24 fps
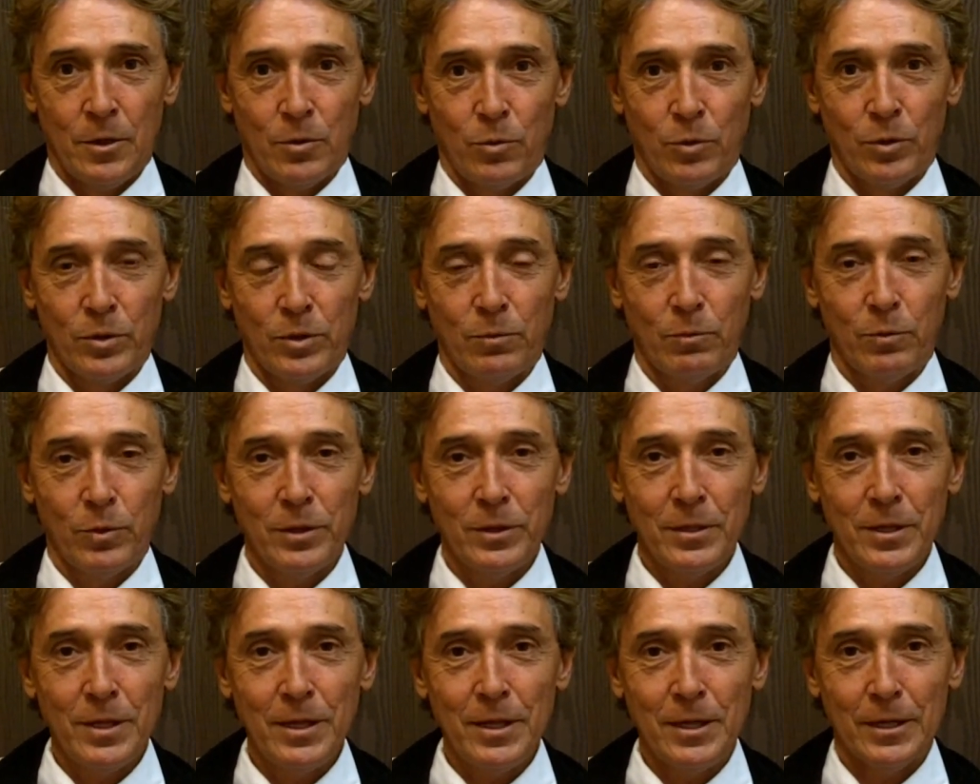Well, the one
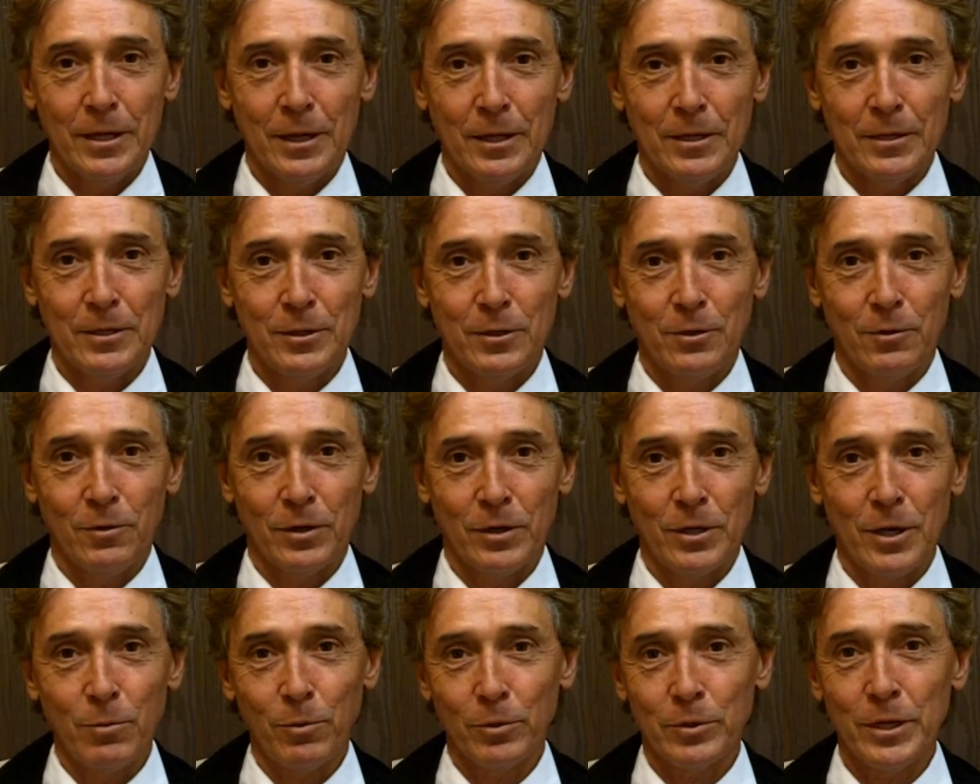thing, a
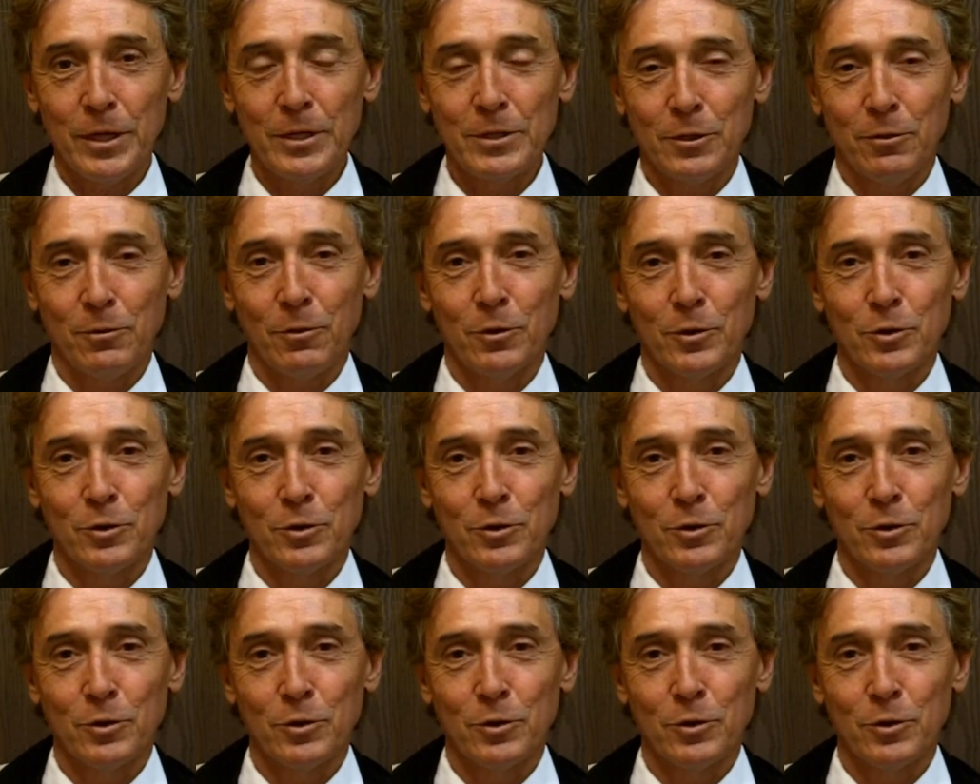couple of days ago,